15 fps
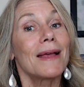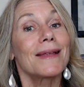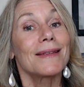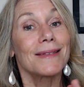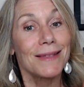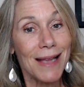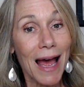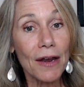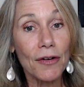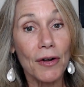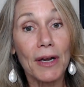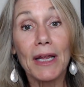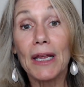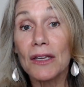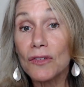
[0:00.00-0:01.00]

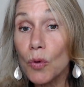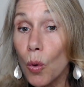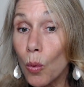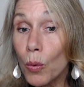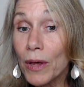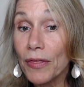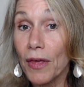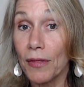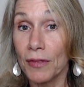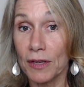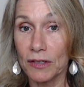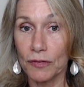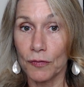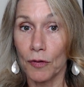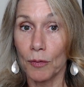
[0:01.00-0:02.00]
Saturn is with
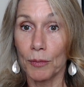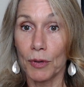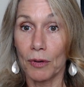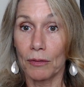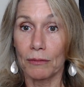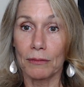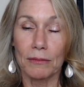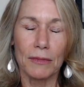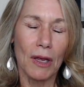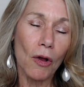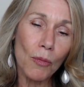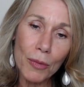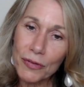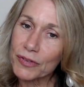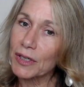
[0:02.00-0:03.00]
this full moon,
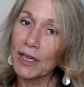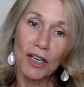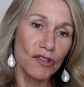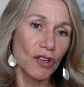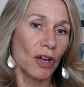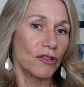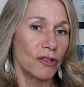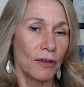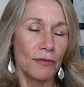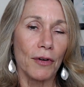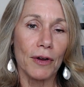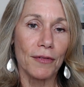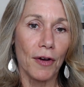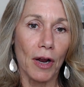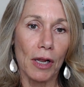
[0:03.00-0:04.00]
almost in conjunction, very,
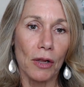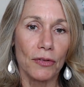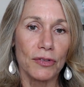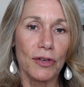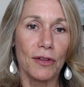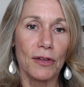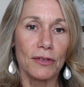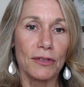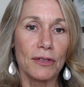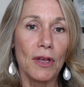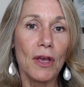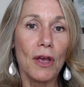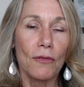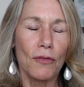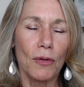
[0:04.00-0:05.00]
very close to this
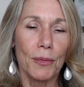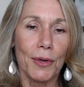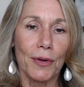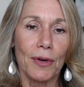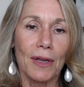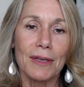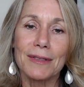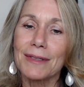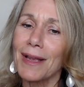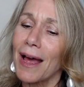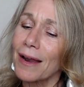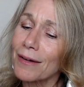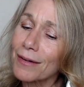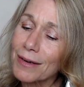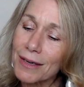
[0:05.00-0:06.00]
full moon.
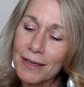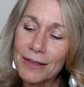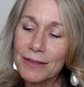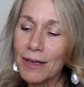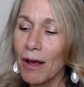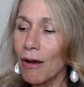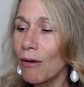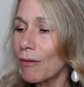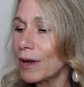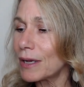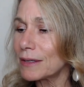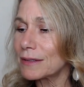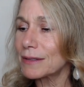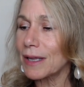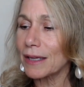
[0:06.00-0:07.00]
Saturn is
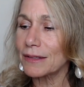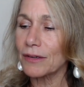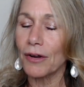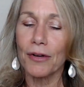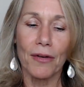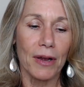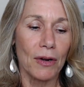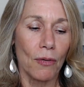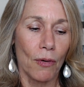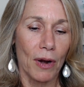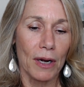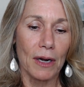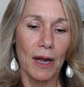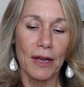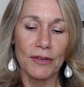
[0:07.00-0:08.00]
always, that's our great
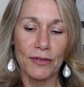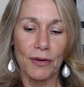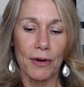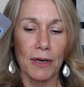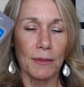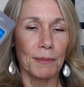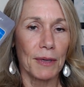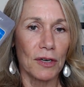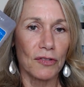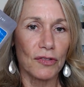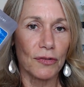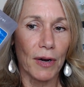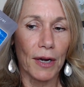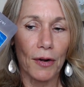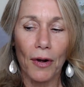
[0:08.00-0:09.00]
organizer,
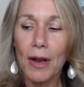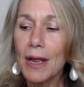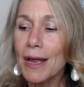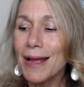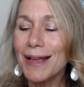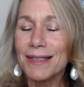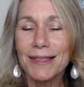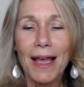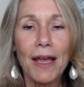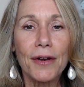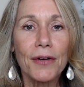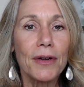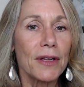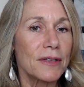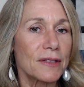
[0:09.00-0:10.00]
administrator.
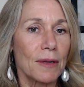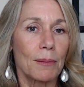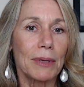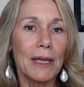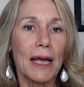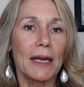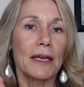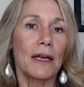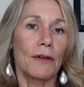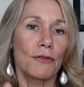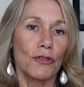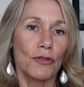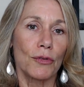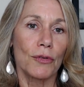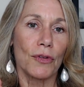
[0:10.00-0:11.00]
Saturn is the planet of
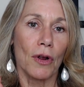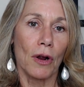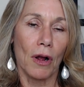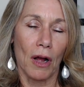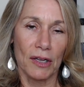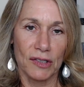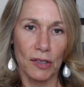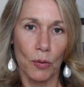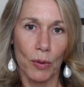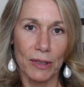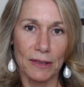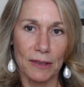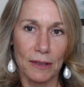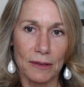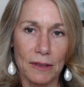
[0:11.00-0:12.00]
truth or
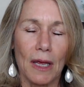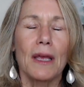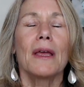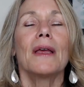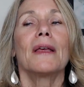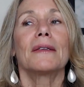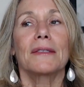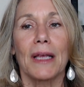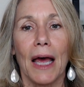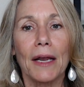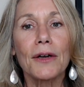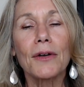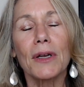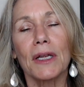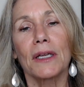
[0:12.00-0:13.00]
consequences.
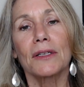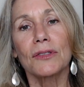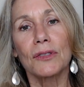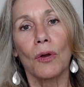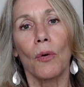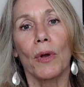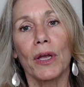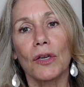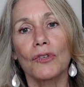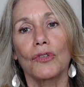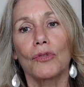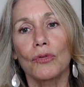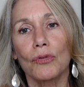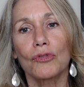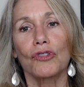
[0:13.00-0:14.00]
Saturn is going
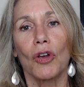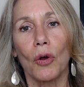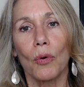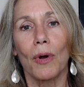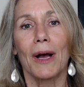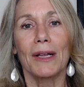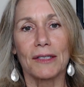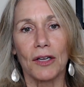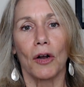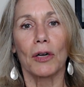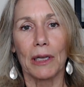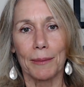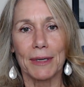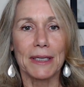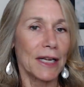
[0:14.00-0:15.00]
to show us our
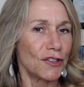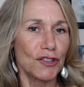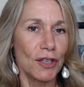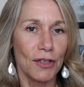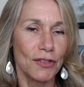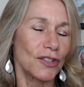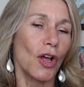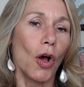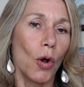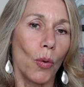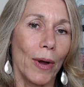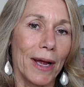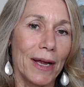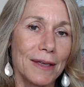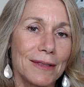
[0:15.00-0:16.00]
limitations
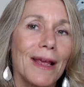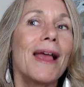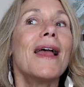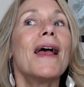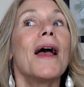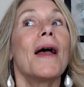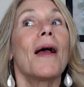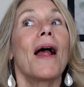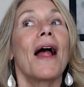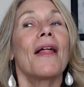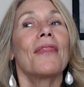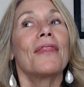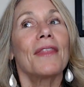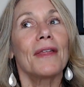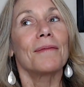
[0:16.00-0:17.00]
always.
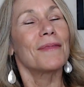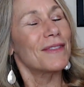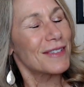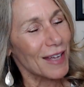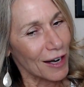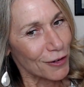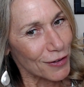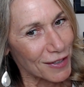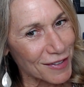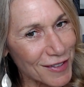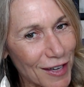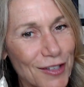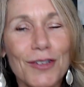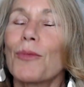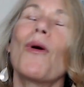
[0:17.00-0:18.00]
And Saturn is
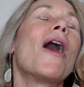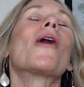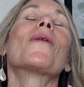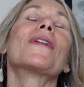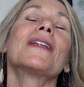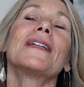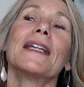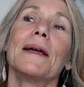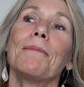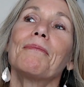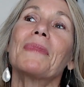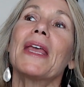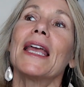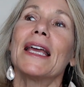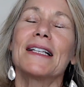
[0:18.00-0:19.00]
said to walk with a limp.
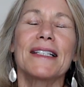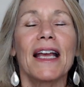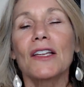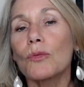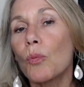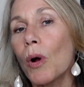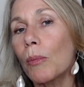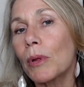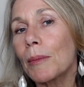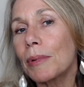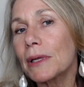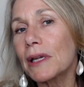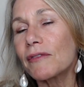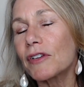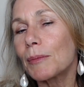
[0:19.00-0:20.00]
It takes what we
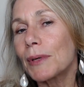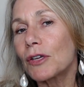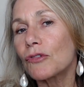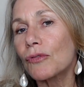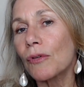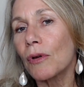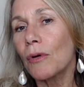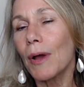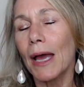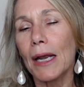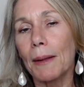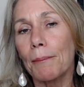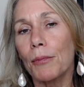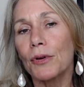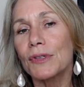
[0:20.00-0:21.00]
believe to be true and
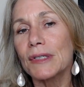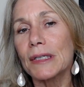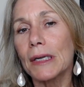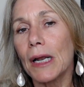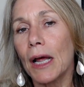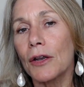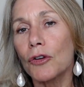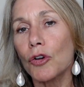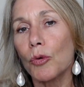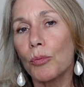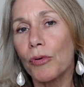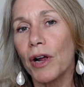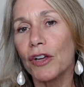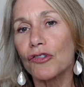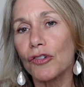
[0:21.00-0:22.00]
it puts it under
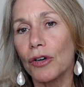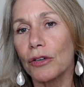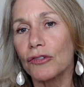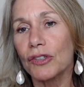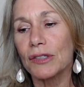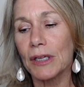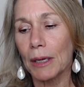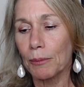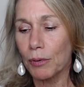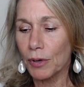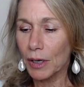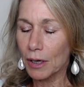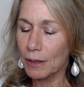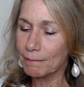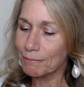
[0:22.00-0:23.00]
pressure, just like
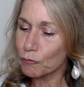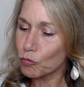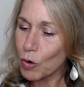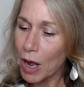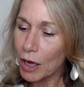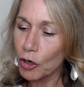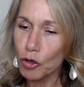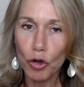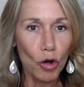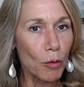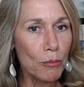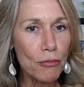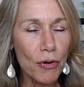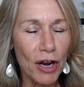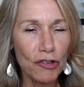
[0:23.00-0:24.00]
putting a rock under a
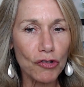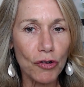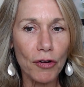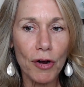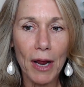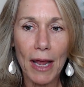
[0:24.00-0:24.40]
pressure.